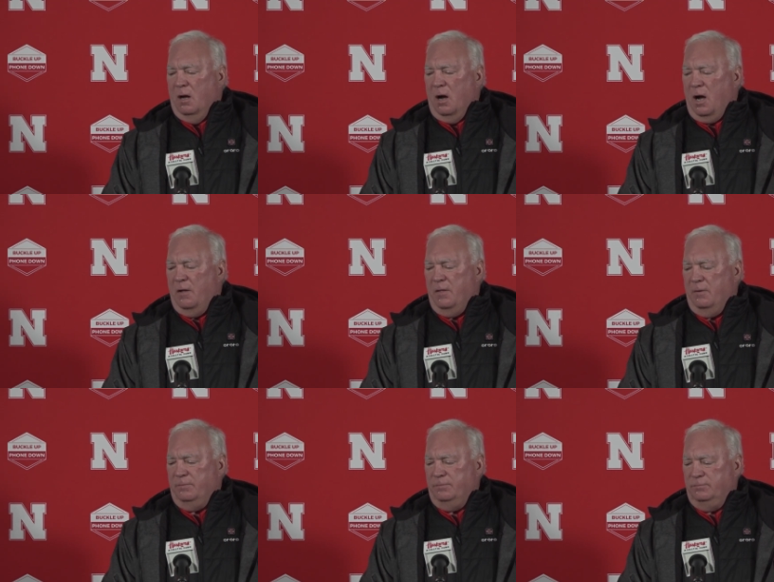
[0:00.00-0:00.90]
all
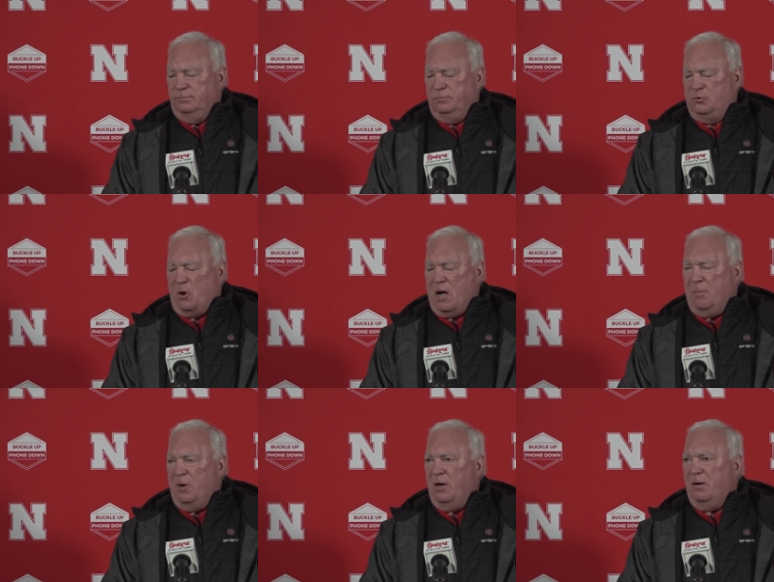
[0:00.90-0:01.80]
the
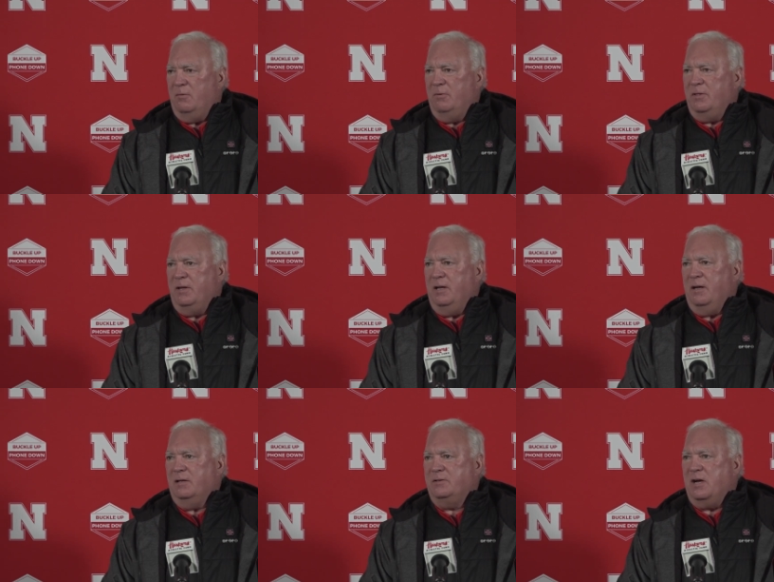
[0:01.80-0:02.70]
drama with the
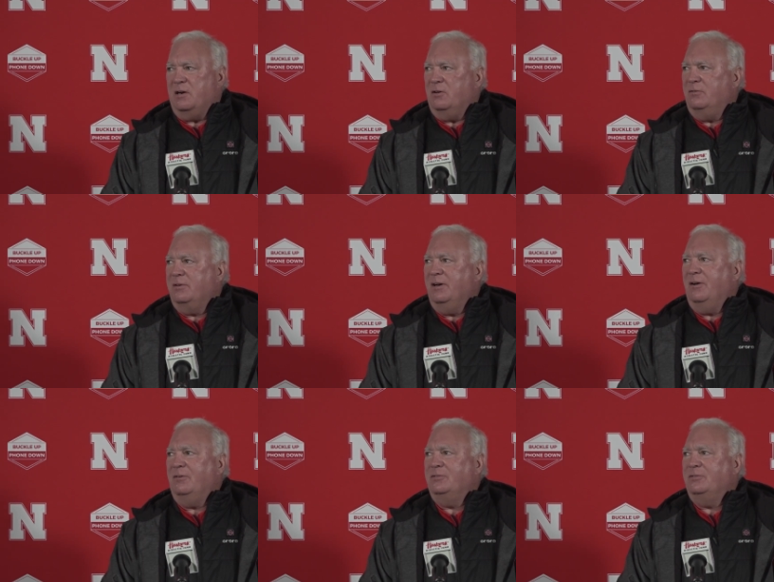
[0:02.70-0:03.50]
uh, tunnel, you know.